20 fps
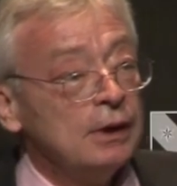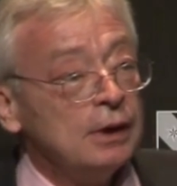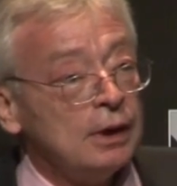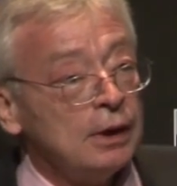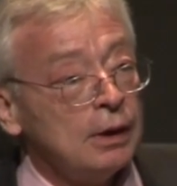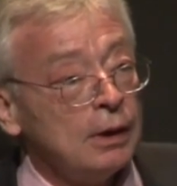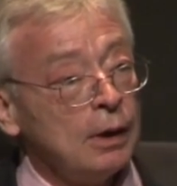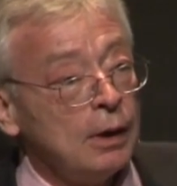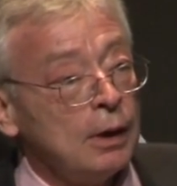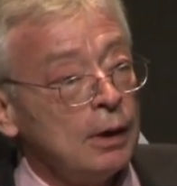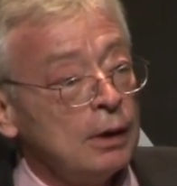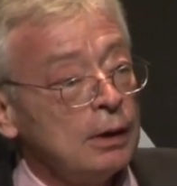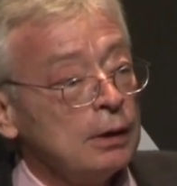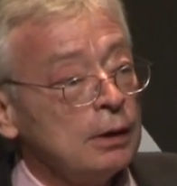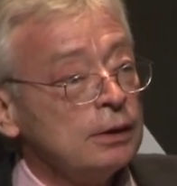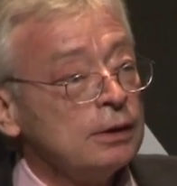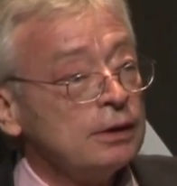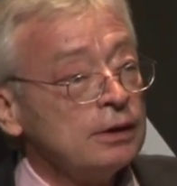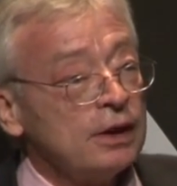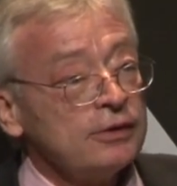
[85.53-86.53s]

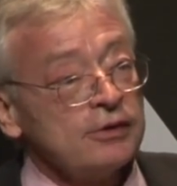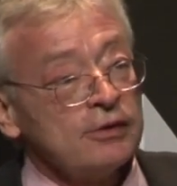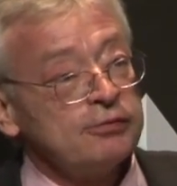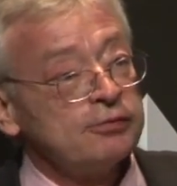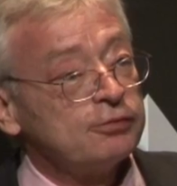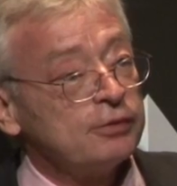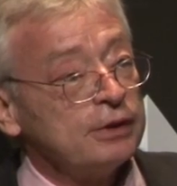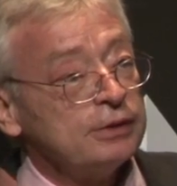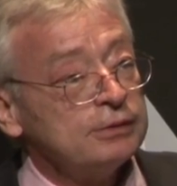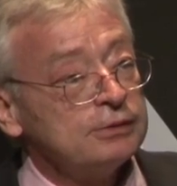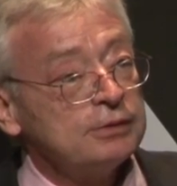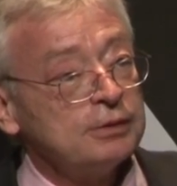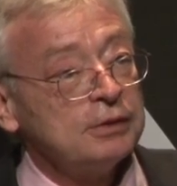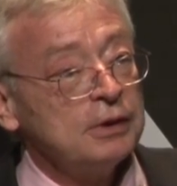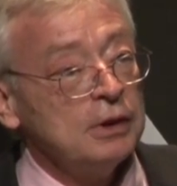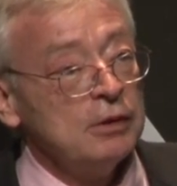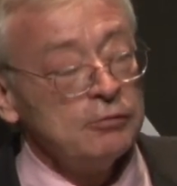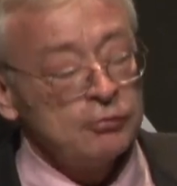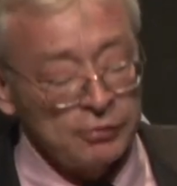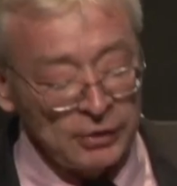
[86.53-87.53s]
And another friend,
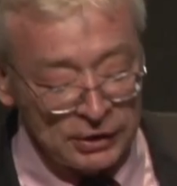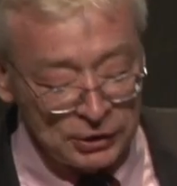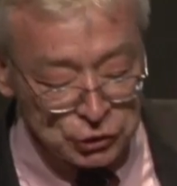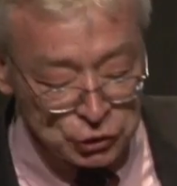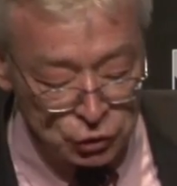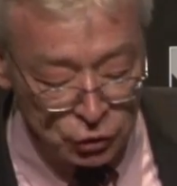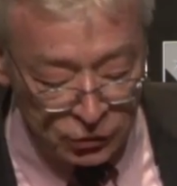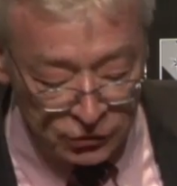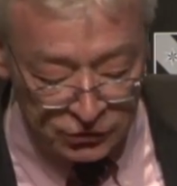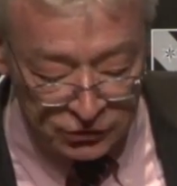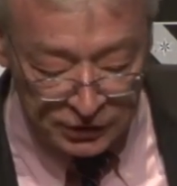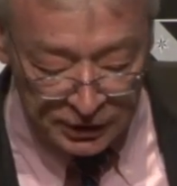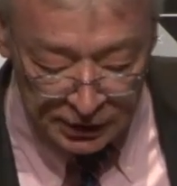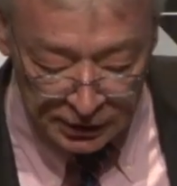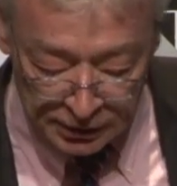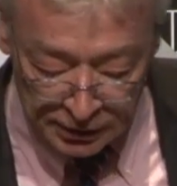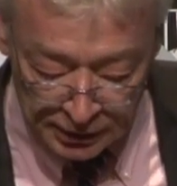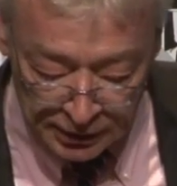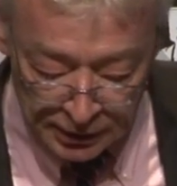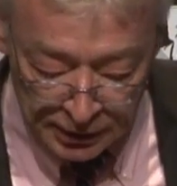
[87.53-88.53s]
Frank Shostak,
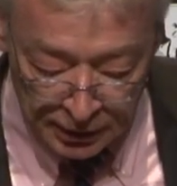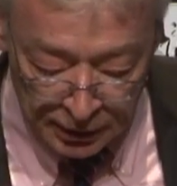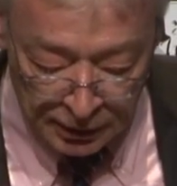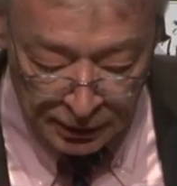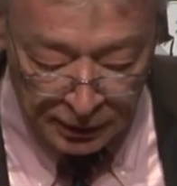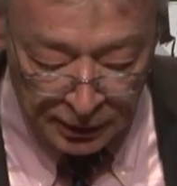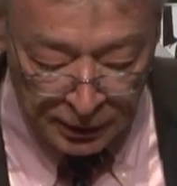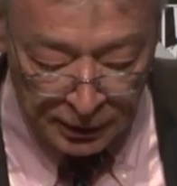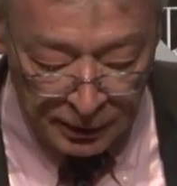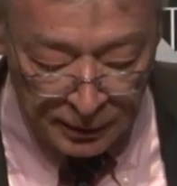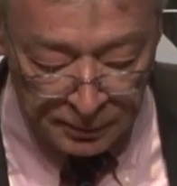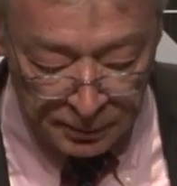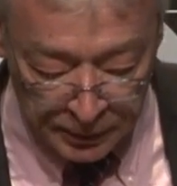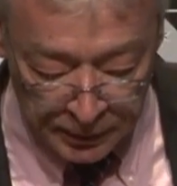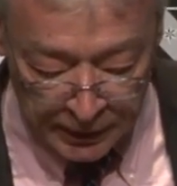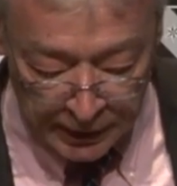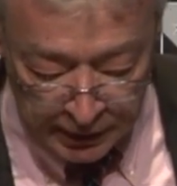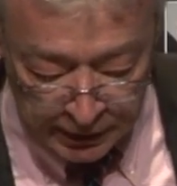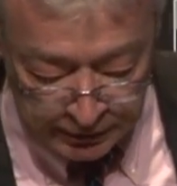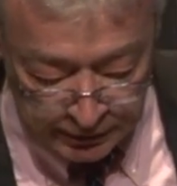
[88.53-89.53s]

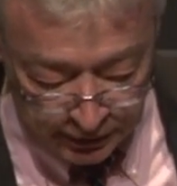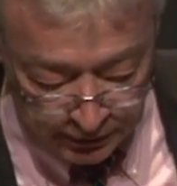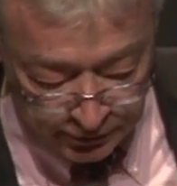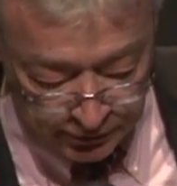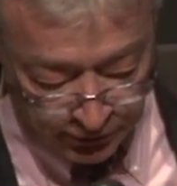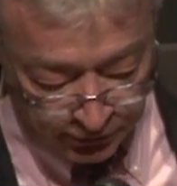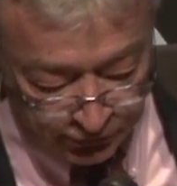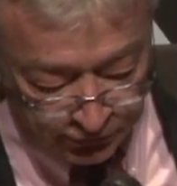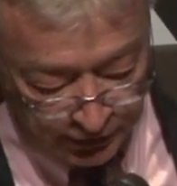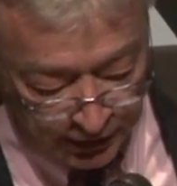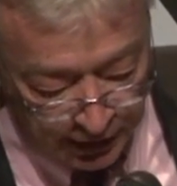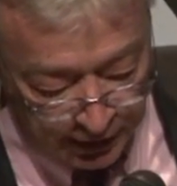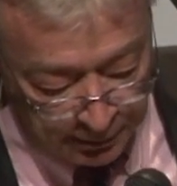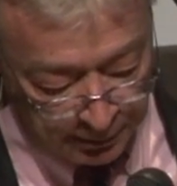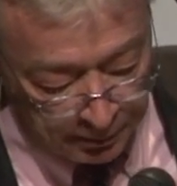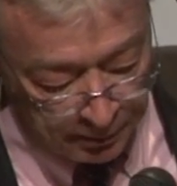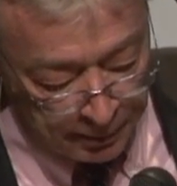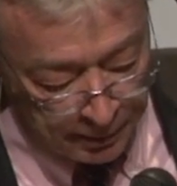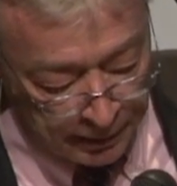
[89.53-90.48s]
did the same.